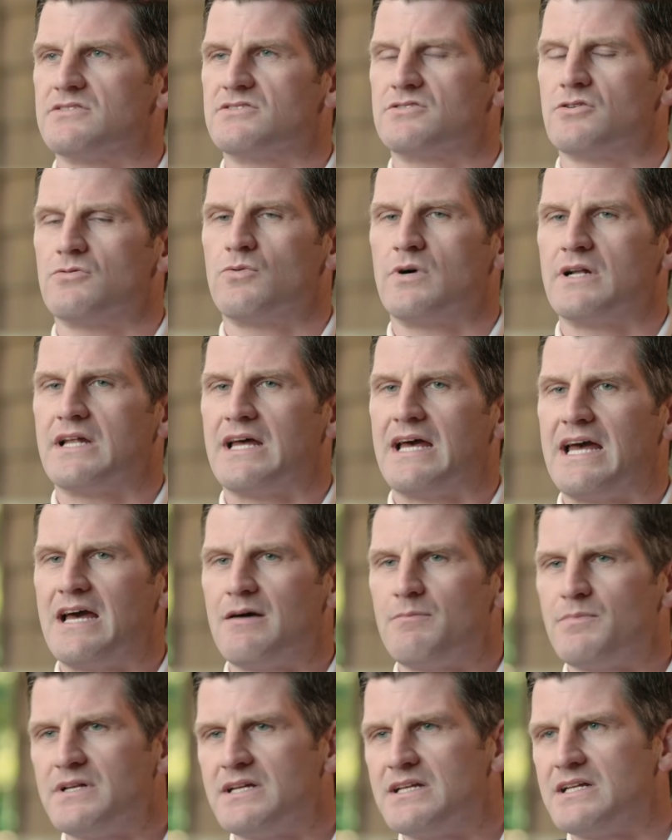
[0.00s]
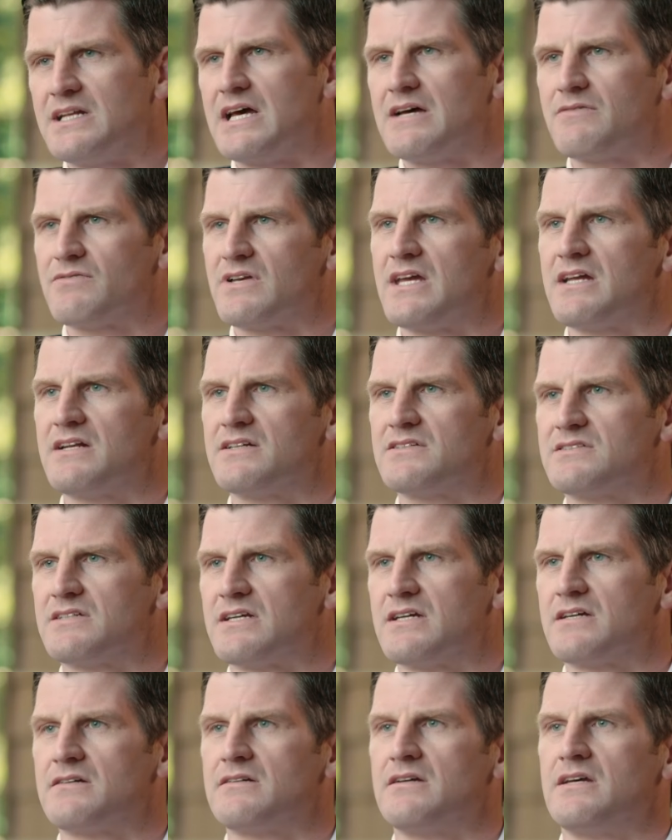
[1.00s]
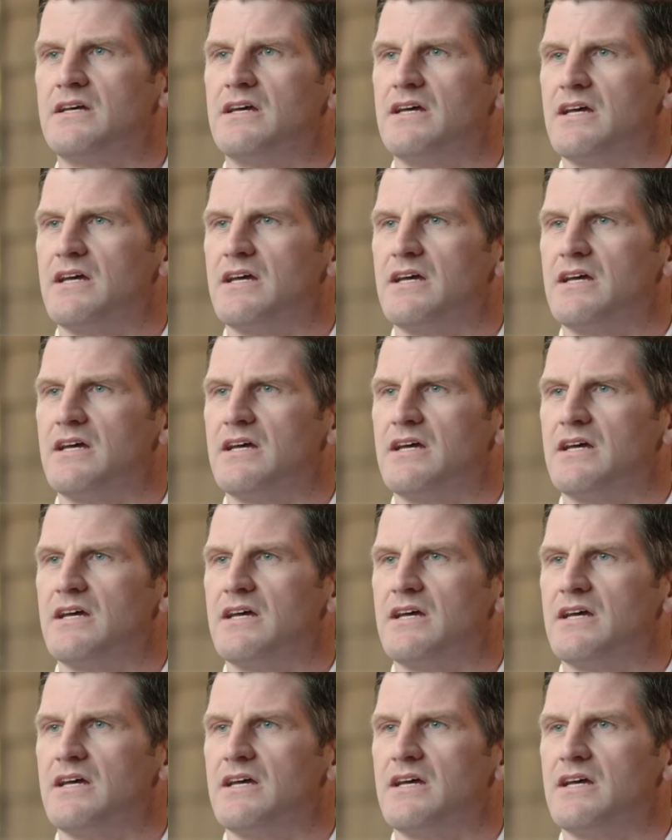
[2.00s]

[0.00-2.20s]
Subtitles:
So what happened in Afghanistan